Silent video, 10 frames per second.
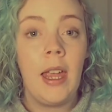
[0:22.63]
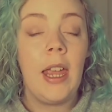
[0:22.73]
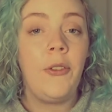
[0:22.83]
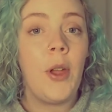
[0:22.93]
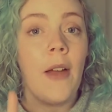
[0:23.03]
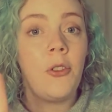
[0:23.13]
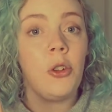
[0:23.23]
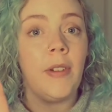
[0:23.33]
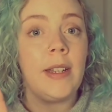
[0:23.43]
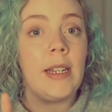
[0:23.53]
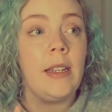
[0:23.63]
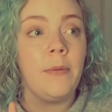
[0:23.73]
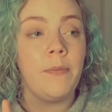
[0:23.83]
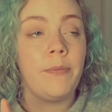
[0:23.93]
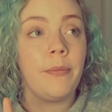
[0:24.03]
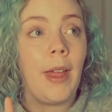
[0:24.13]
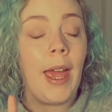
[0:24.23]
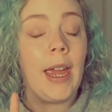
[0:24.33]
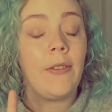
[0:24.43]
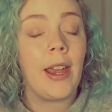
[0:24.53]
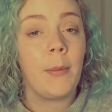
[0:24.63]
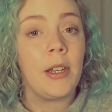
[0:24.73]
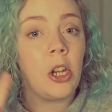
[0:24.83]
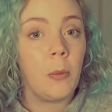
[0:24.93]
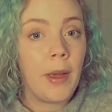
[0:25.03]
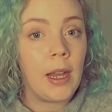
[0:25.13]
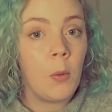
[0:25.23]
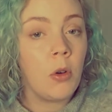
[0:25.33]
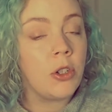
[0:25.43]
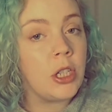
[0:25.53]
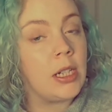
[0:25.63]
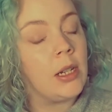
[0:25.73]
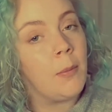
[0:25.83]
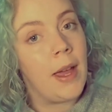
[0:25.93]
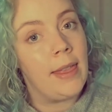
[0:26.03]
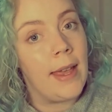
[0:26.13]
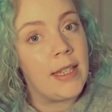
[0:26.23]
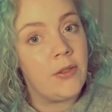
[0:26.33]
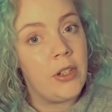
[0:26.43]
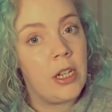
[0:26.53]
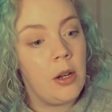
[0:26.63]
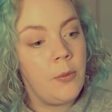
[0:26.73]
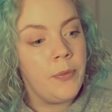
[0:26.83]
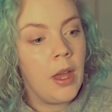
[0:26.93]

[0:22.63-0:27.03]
If you haven't already, I recommend going back and watching my last video,